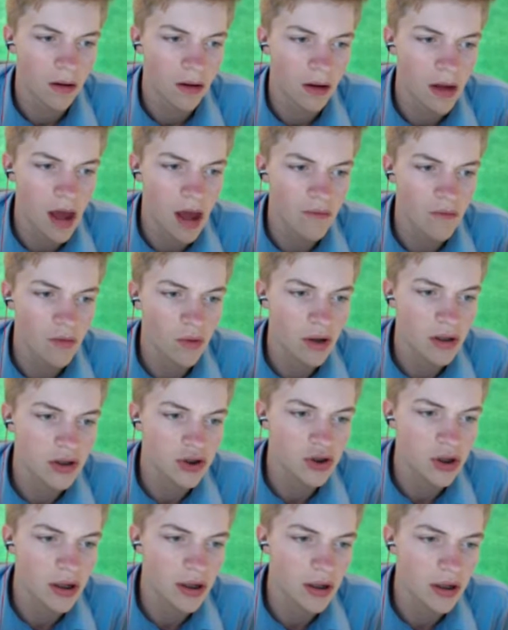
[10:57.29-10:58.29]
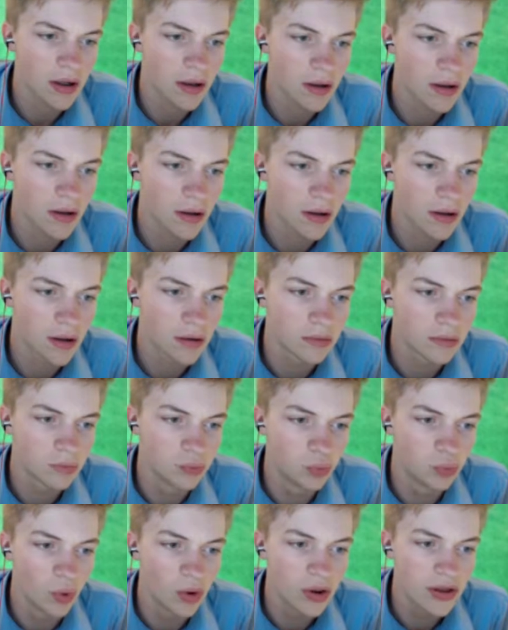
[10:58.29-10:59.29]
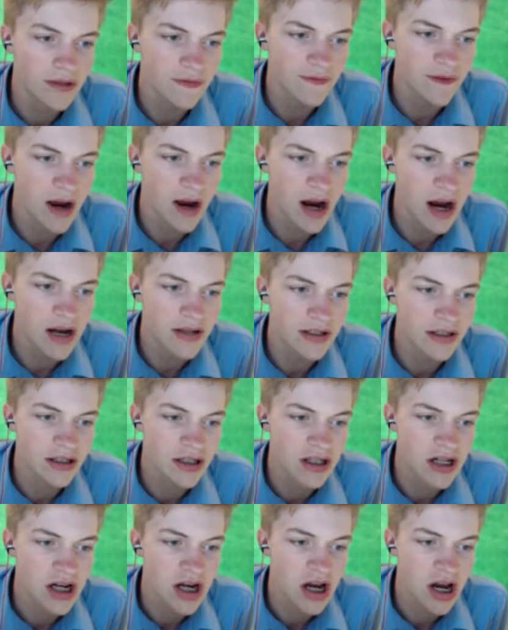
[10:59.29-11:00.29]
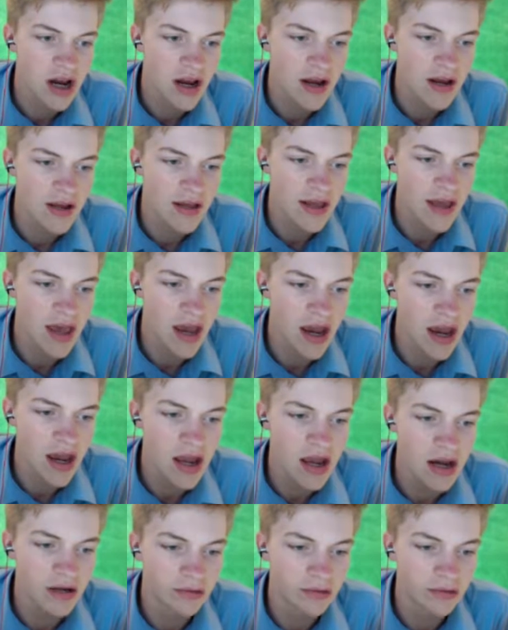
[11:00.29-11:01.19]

Everyone drink. Water fight. Yeah.